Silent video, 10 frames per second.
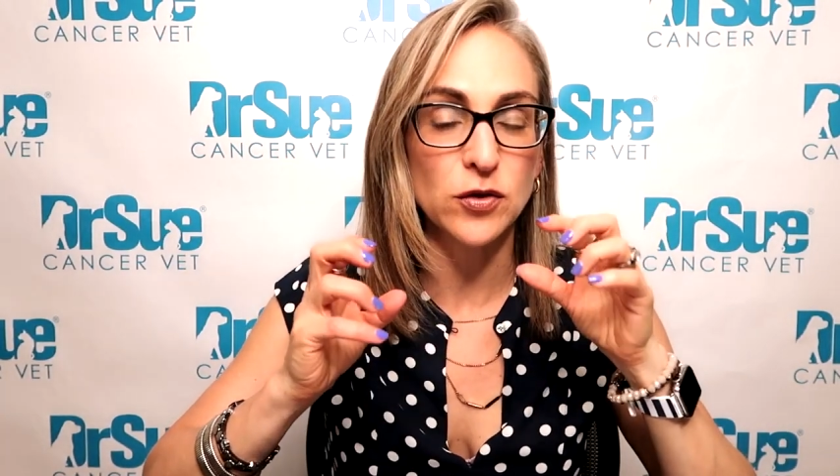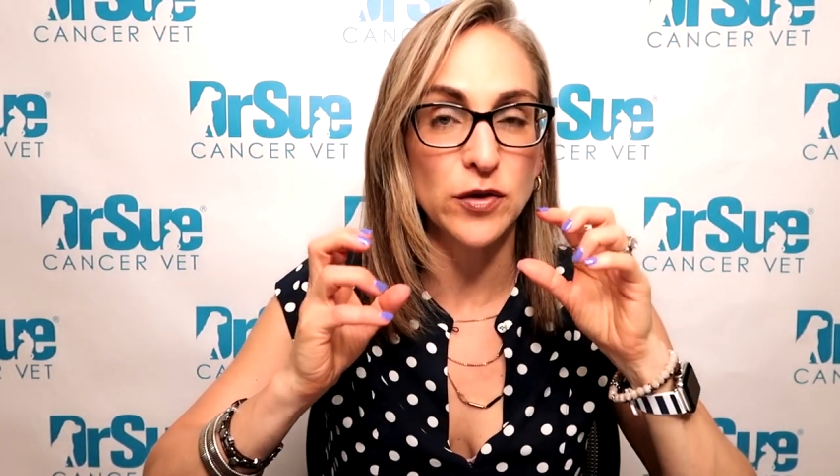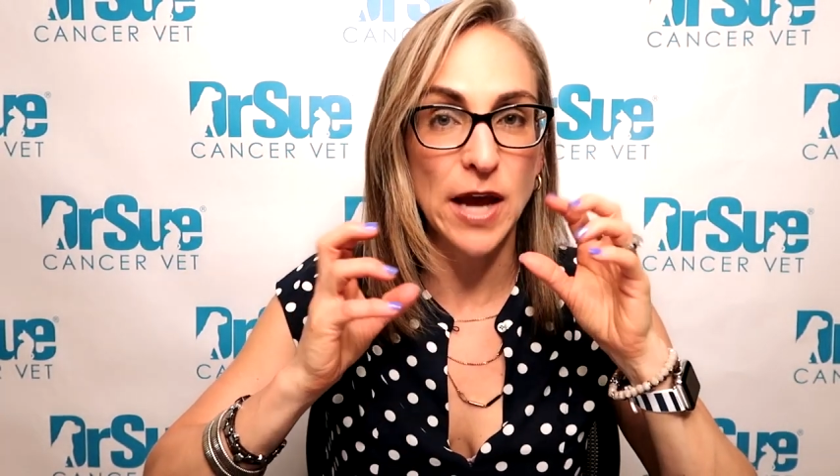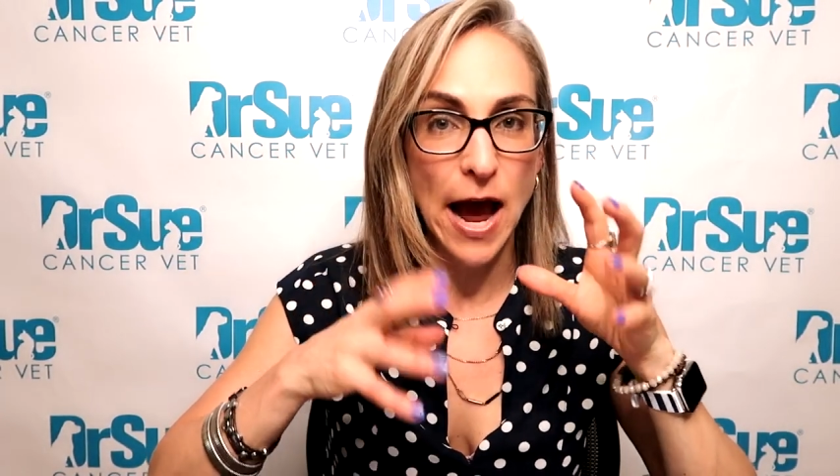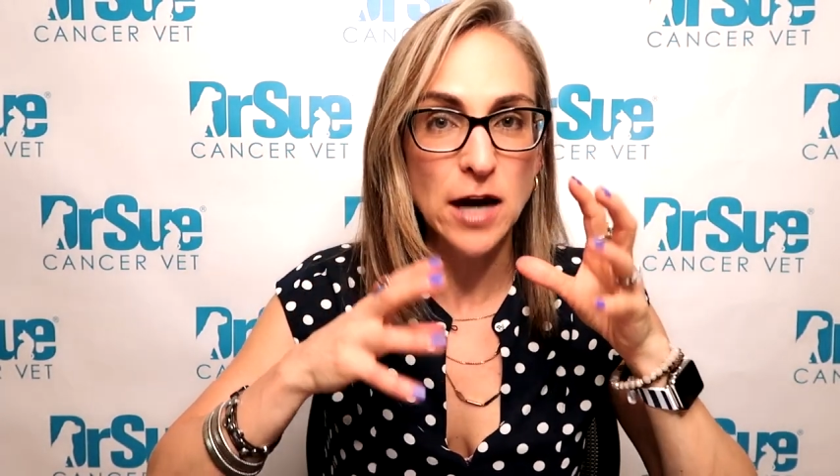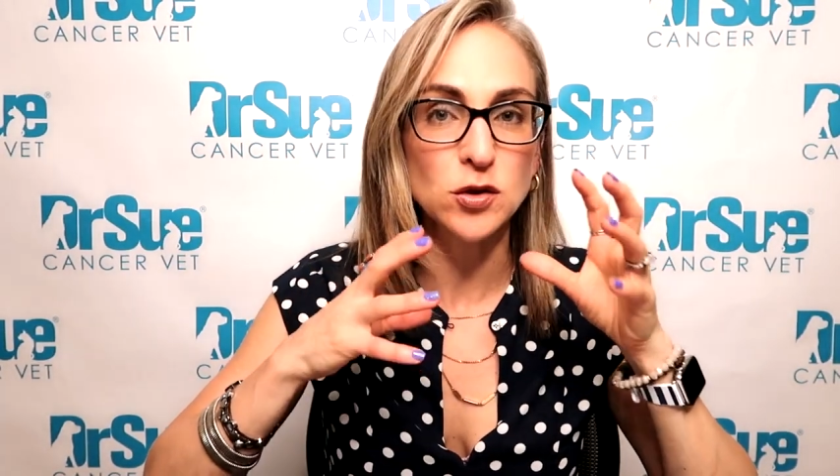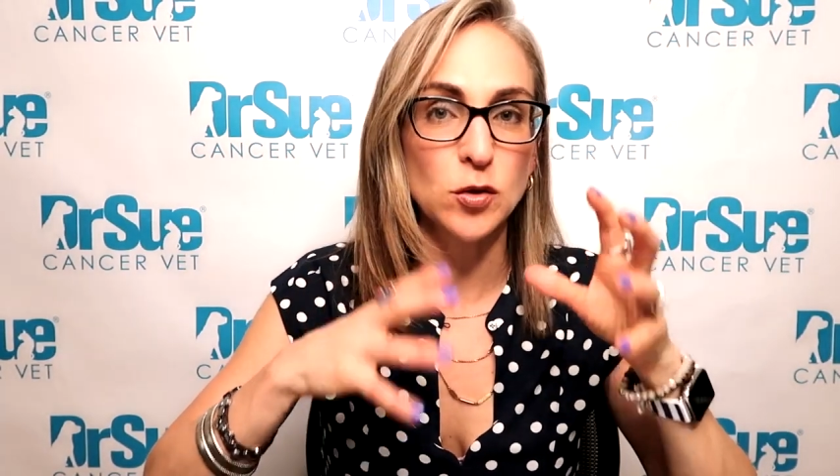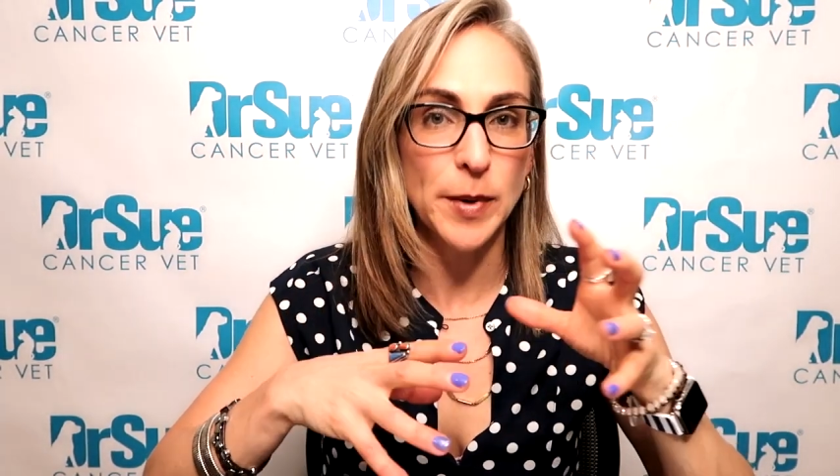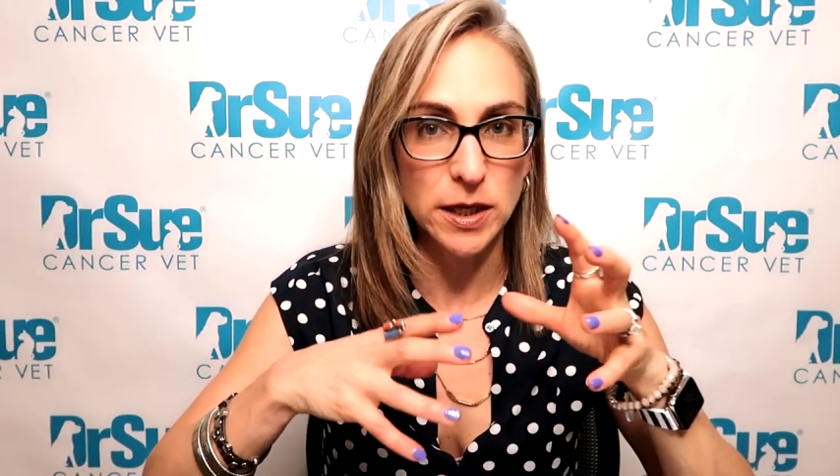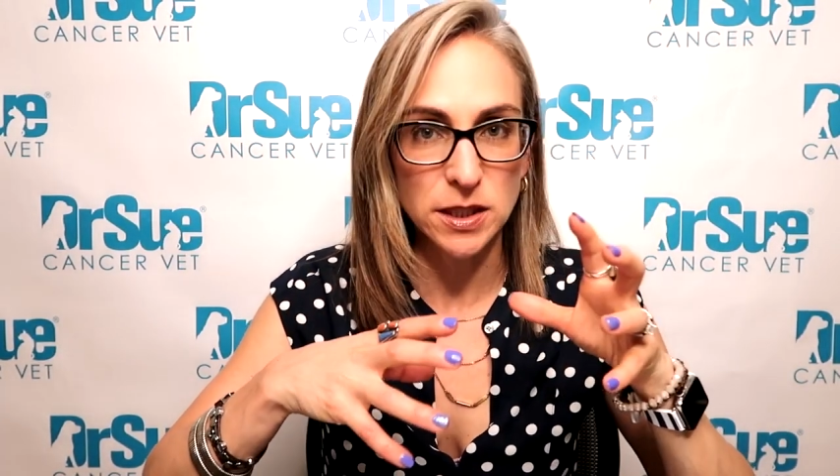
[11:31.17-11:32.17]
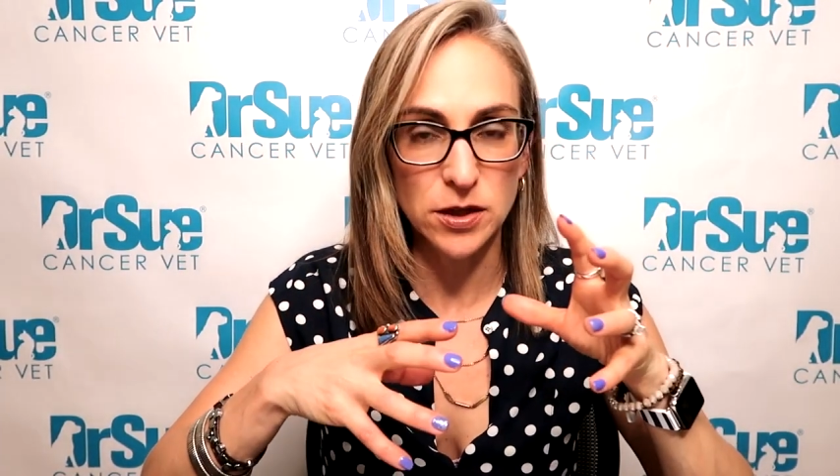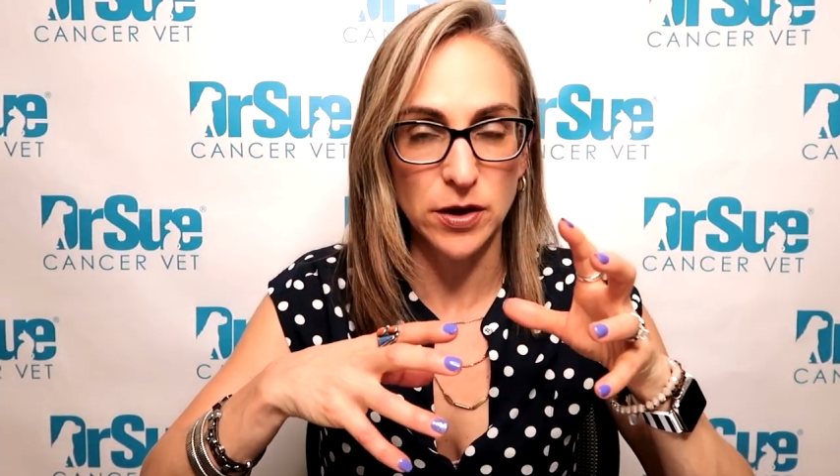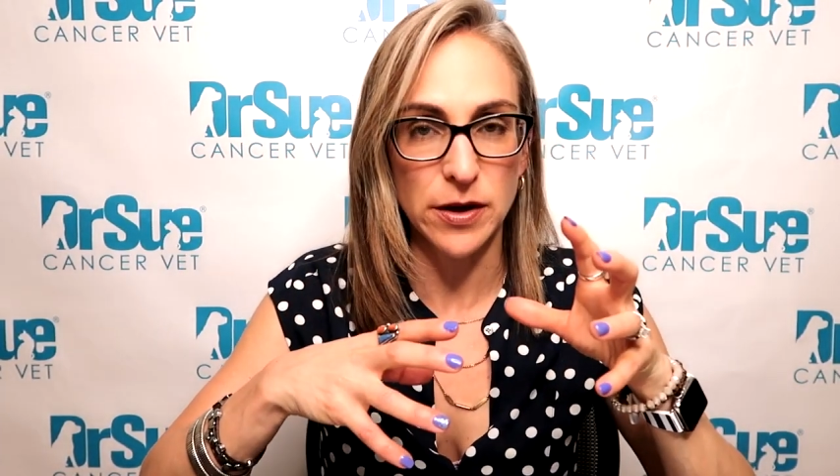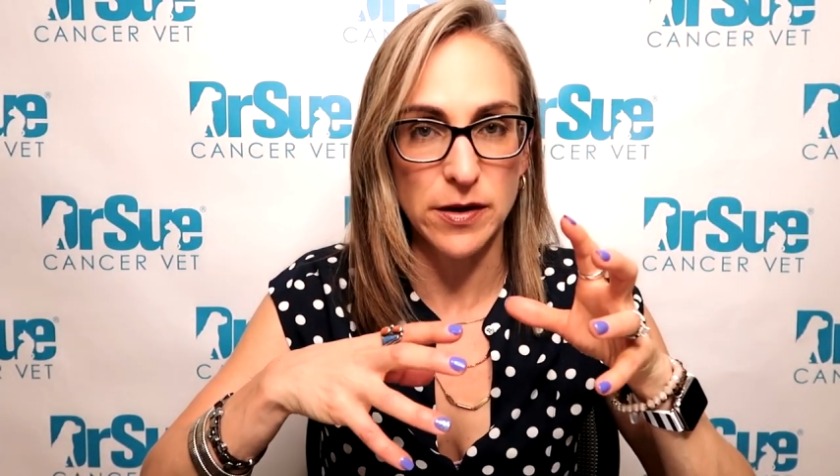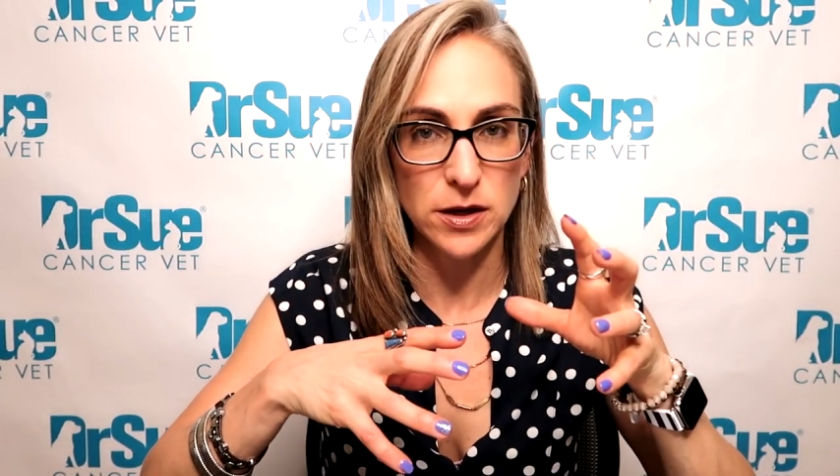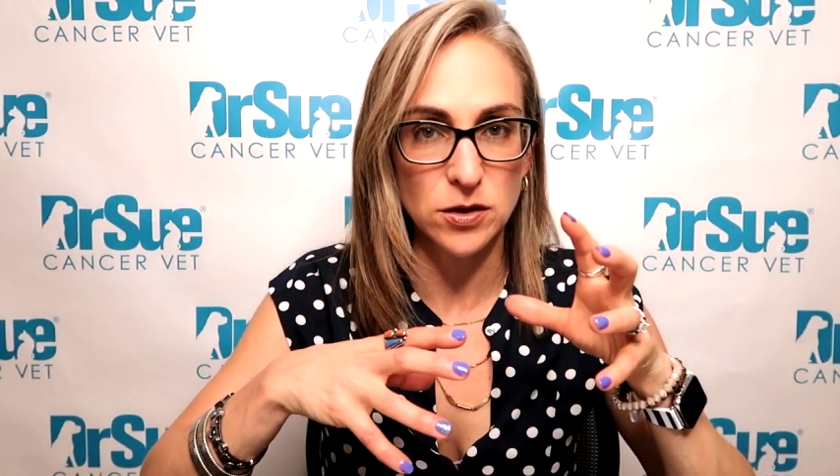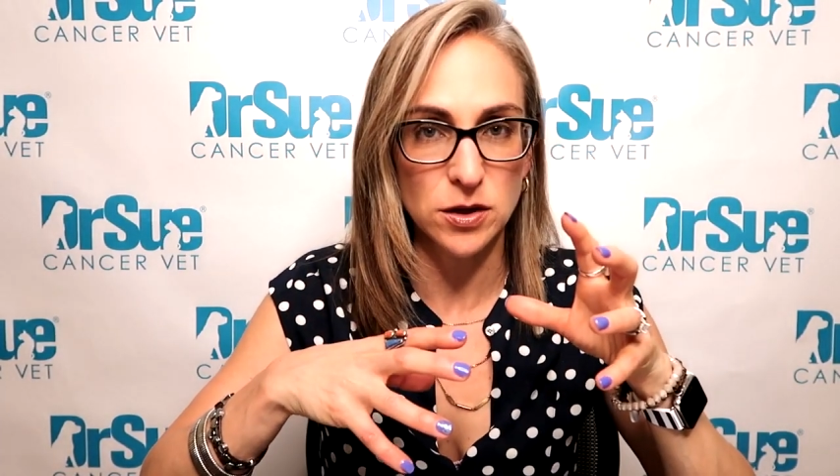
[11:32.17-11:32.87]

are the actual bacteria that